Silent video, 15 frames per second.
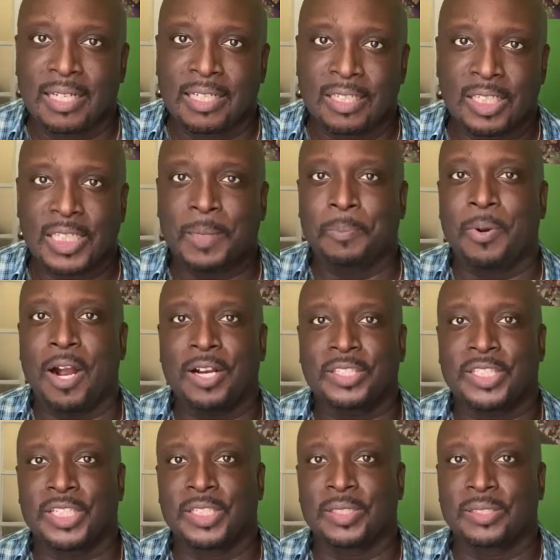look at
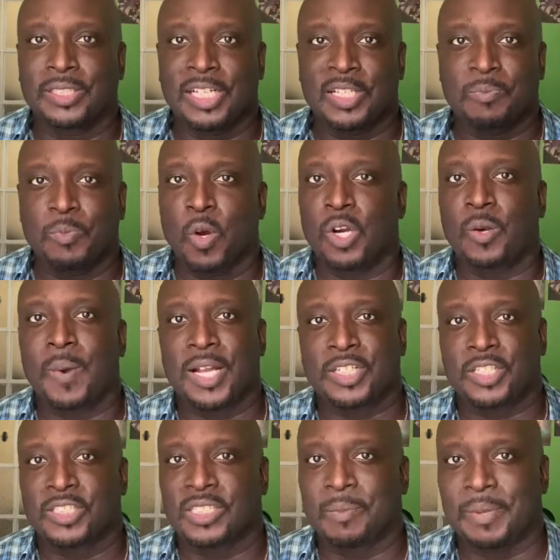part 2. There's more
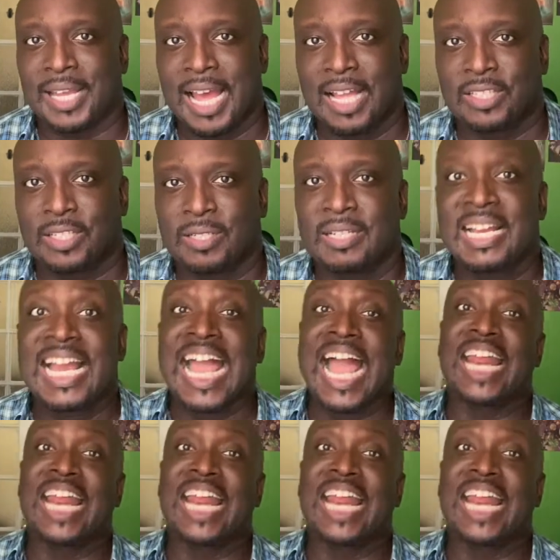questions to be answered.